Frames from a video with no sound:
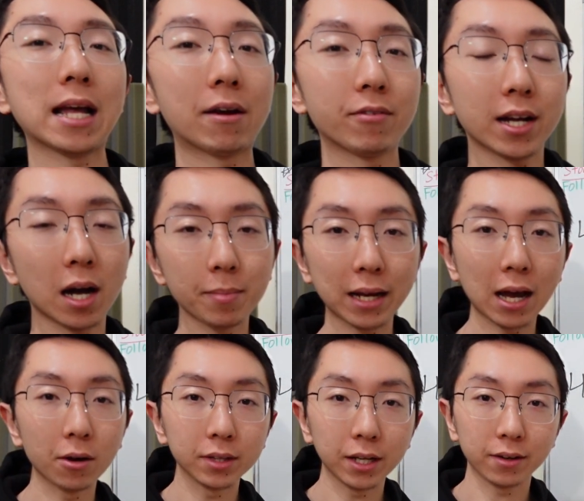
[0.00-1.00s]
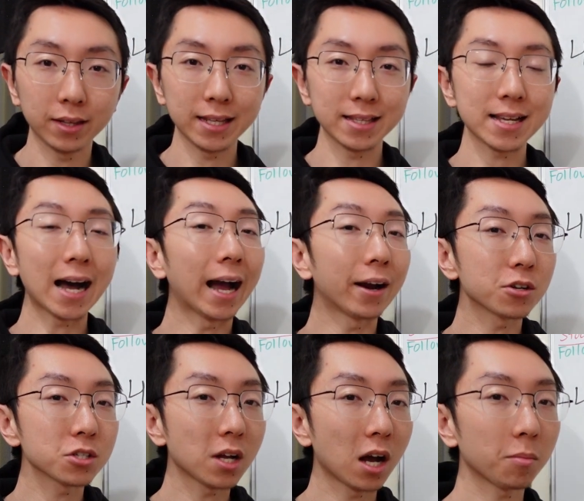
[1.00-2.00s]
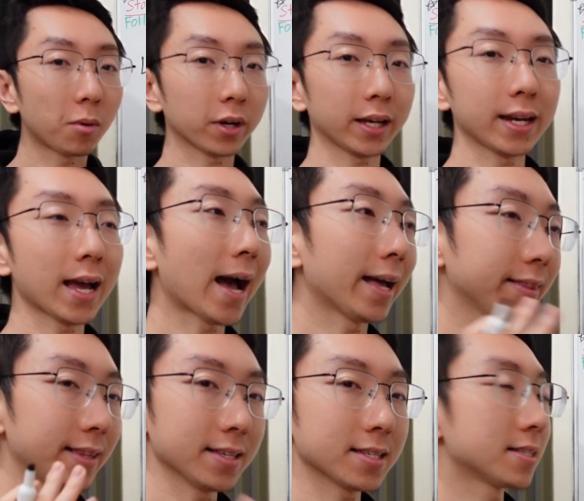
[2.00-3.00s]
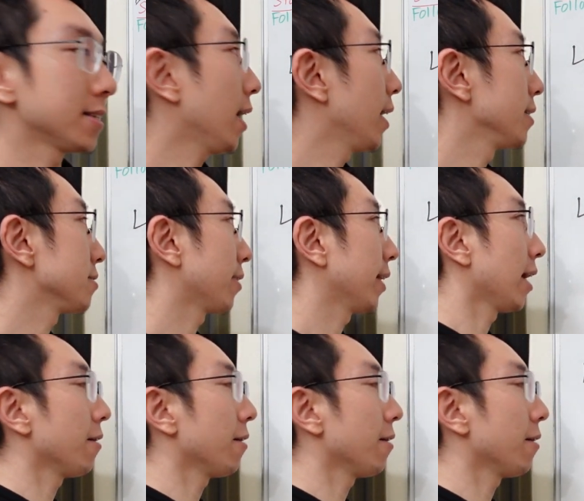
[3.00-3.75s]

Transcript: every company out there in the entire stock market at this size, right?